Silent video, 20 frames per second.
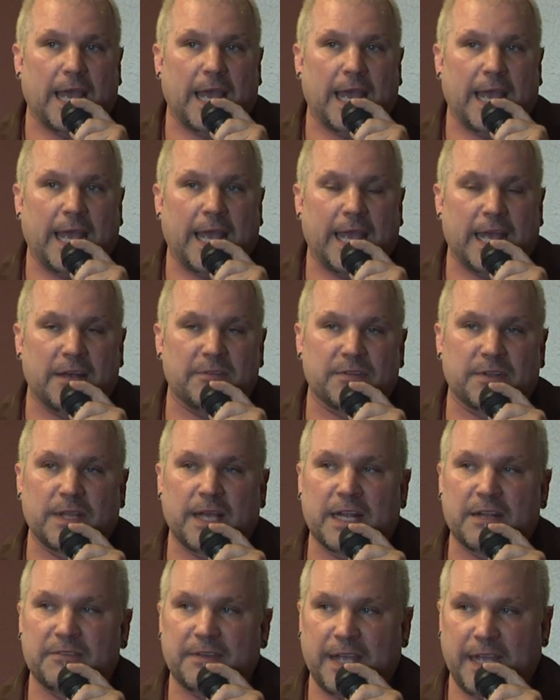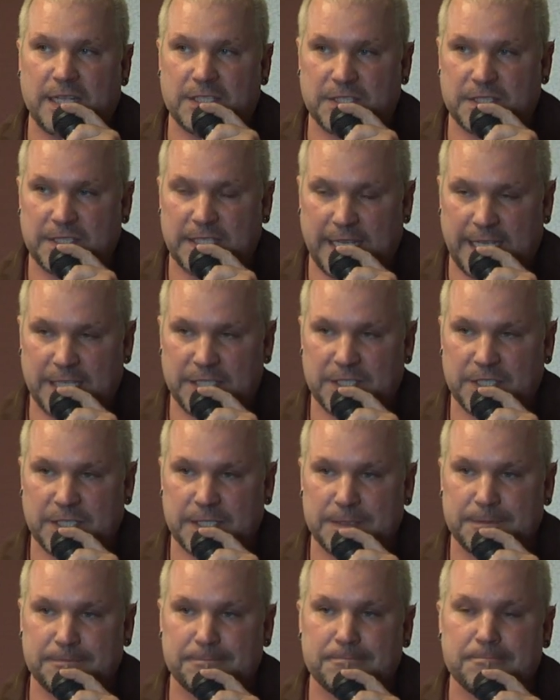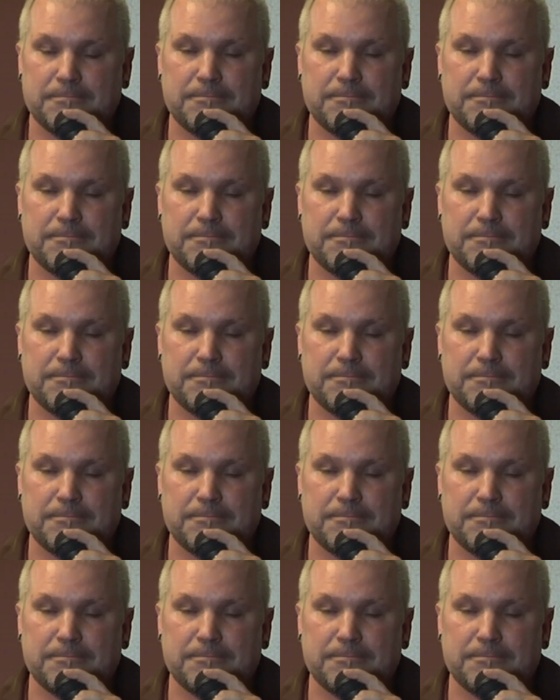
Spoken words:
have a lot of agitation